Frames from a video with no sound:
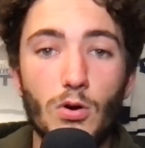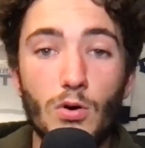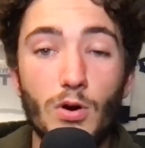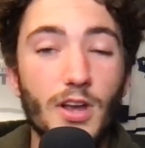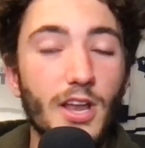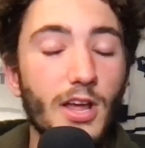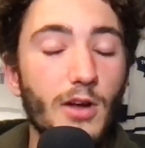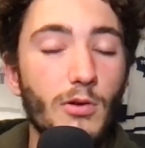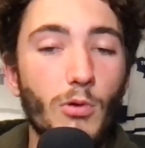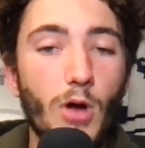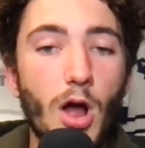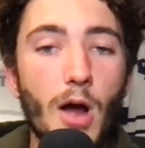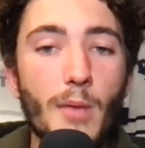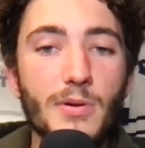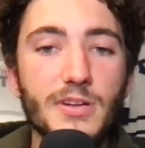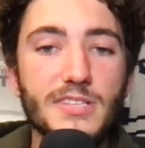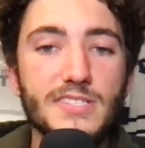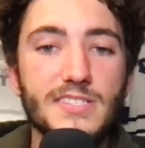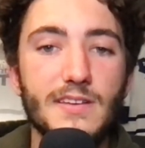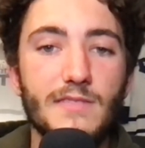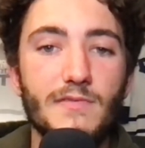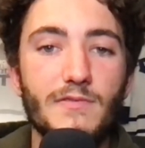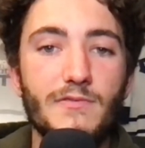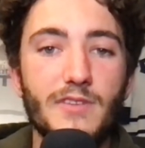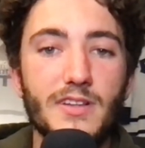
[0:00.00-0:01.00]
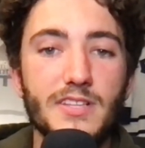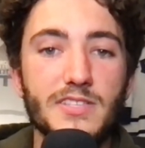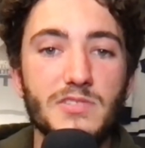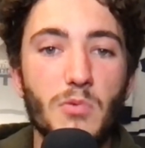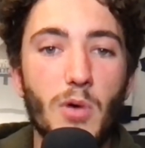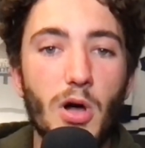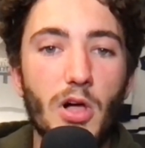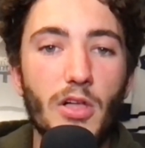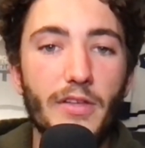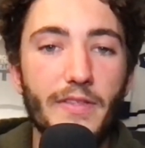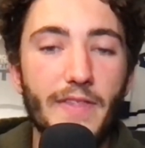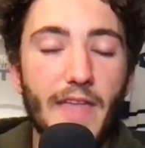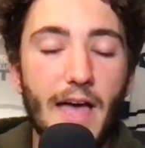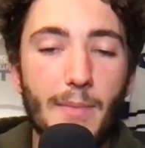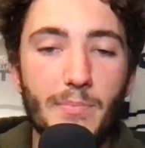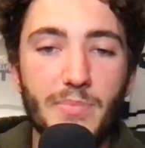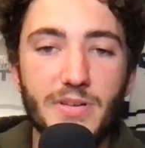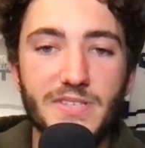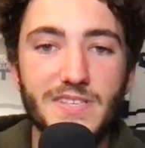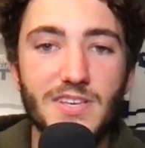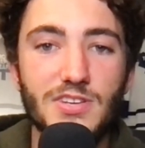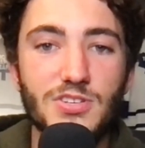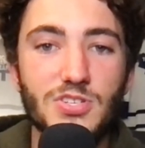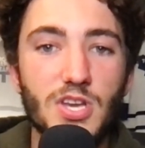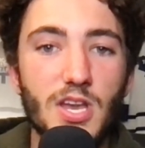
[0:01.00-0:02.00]
or Nick Robertson fits well in that
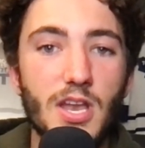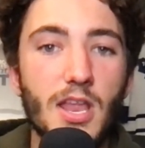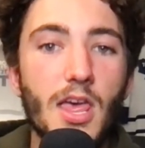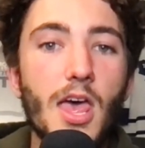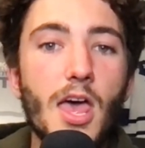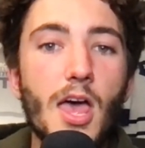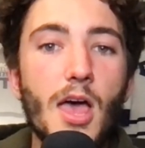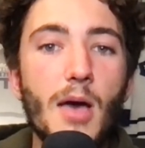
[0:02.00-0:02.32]
position.